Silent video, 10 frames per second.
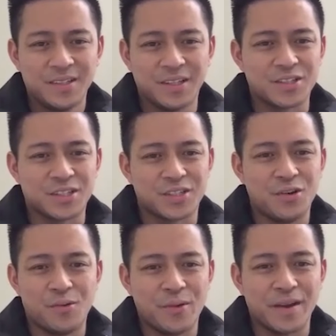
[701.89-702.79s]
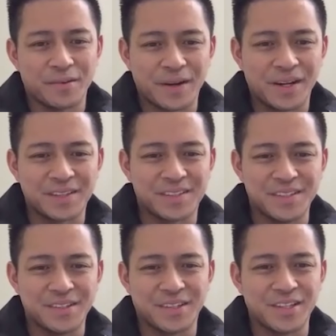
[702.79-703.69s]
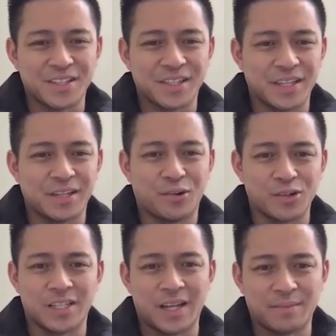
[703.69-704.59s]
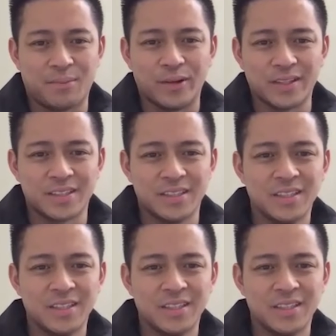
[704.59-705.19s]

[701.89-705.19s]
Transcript: There's just no way, right? You're teaching a dead horse at that point.